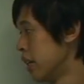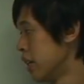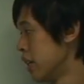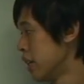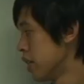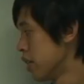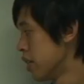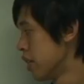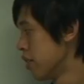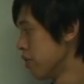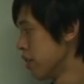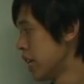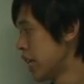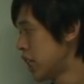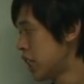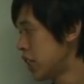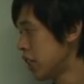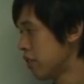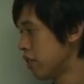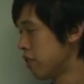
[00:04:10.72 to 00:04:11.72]
So the
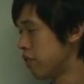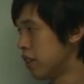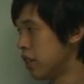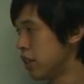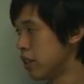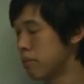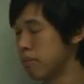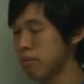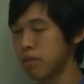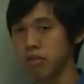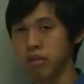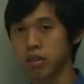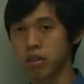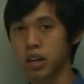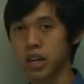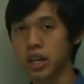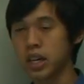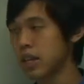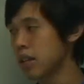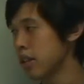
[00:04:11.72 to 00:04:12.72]
ratio of the volumes
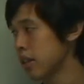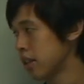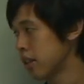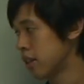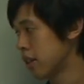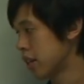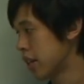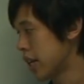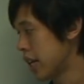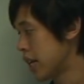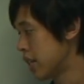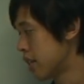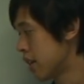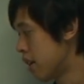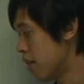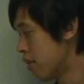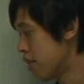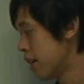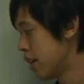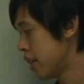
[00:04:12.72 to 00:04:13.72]
required is
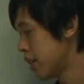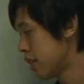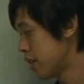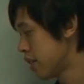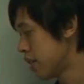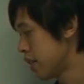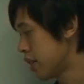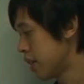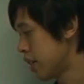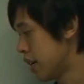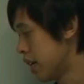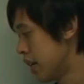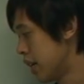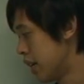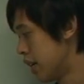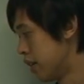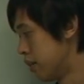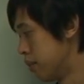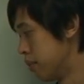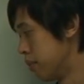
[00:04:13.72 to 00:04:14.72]
always
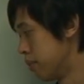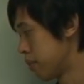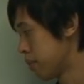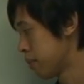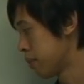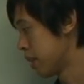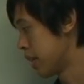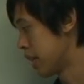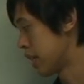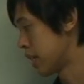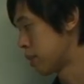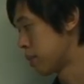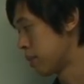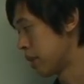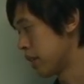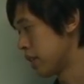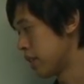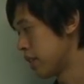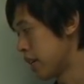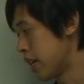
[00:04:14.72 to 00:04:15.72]
um,
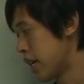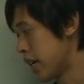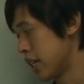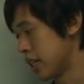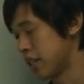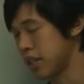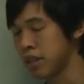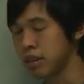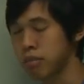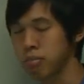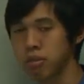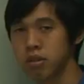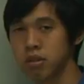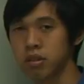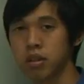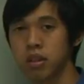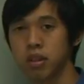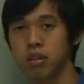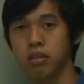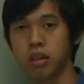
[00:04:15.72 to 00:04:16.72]
expressed as a
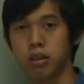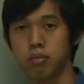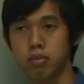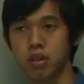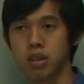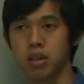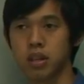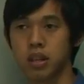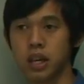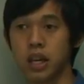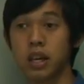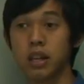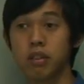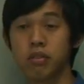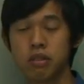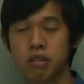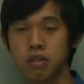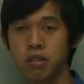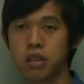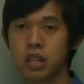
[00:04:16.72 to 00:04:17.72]
small whole number. And if
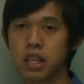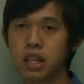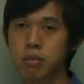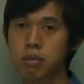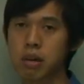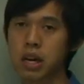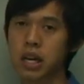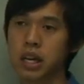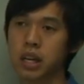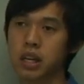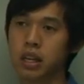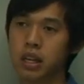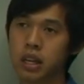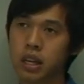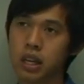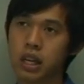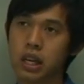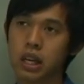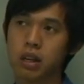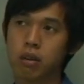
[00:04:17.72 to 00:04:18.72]
you think about it,
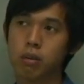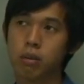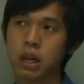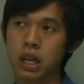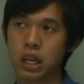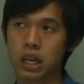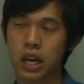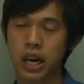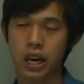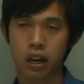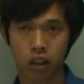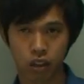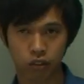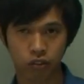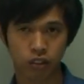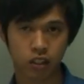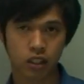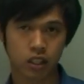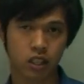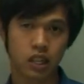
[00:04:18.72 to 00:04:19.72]
while I
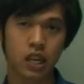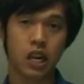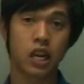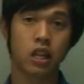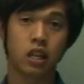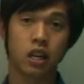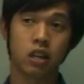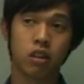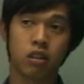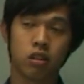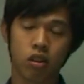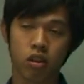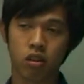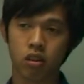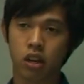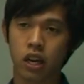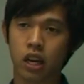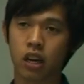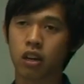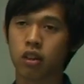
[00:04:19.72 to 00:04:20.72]
often say that you don't
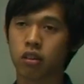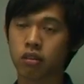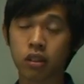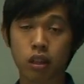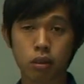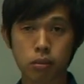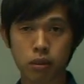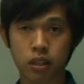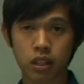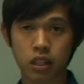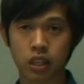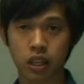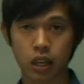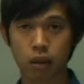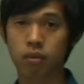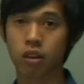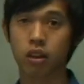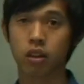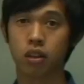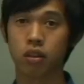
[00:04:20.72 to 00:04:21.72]
need whole numbers in
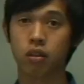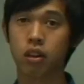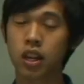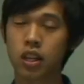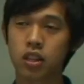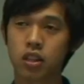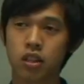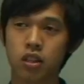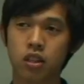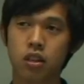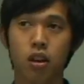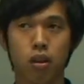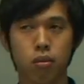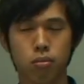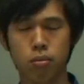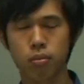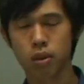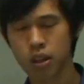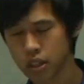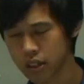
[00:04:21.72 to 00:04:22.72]
chemical equations,
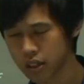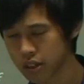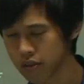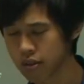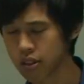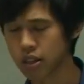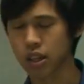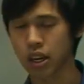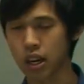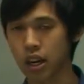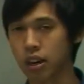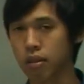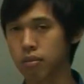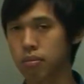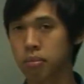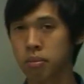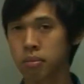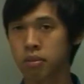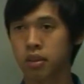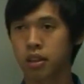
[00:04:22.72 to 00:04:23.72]
most of the time
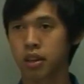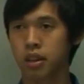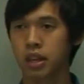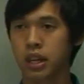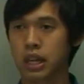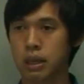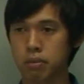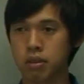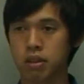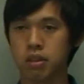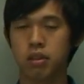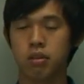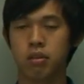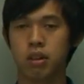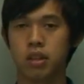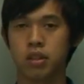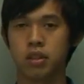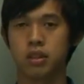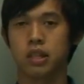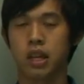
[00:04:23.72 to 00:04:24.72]
chemical
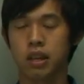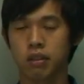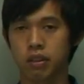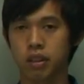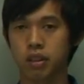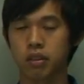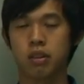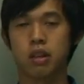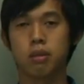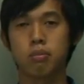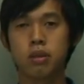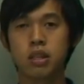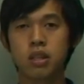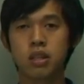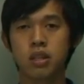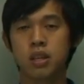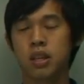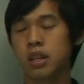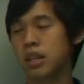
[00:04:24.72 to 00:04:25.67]
equations have whole numbers